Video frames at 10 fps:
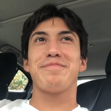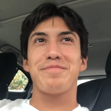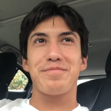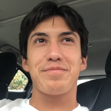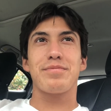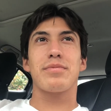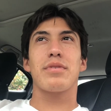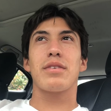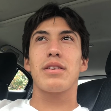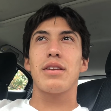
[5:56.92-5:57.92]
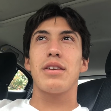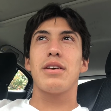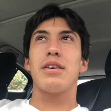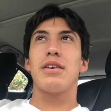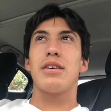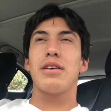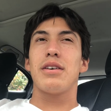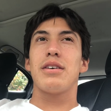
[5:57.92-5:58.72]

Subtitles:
[no speech]